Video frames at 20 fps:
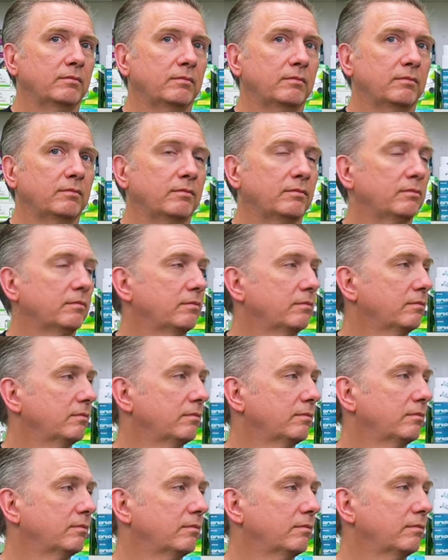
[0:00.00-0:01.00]

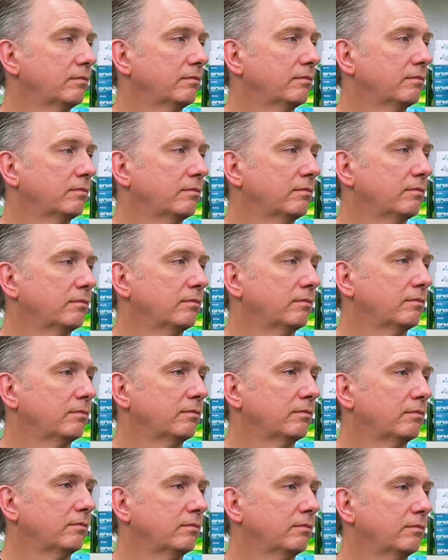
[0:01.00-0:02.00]

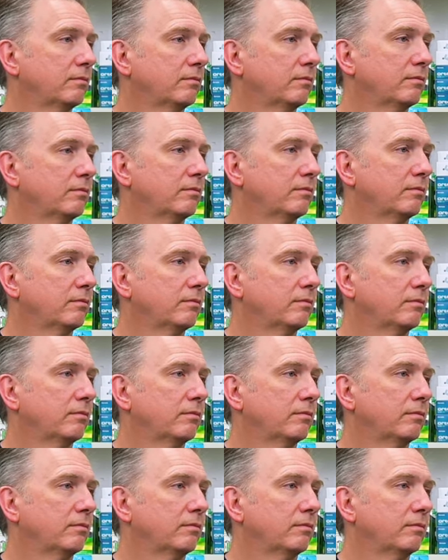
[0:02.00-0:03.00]

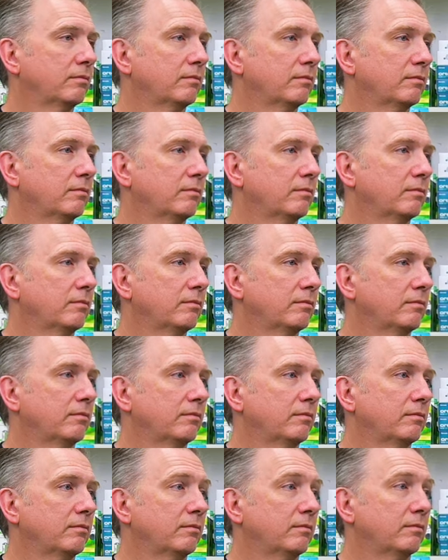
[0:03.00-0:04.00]

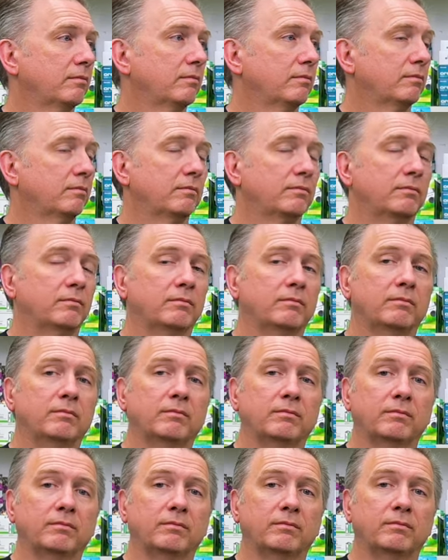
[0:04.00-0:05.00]

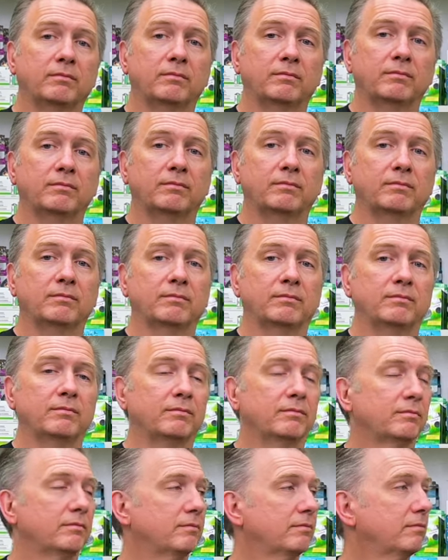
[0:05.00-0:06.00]

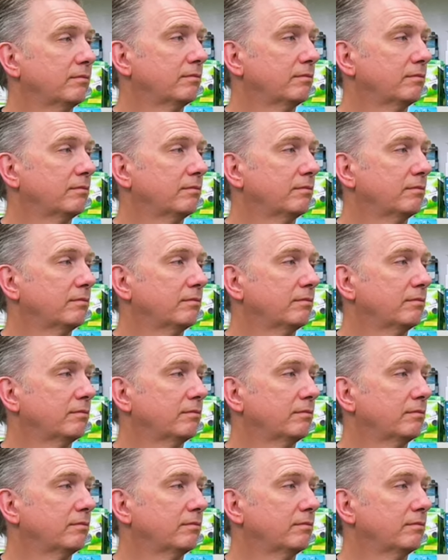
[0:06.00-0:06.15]
(silent)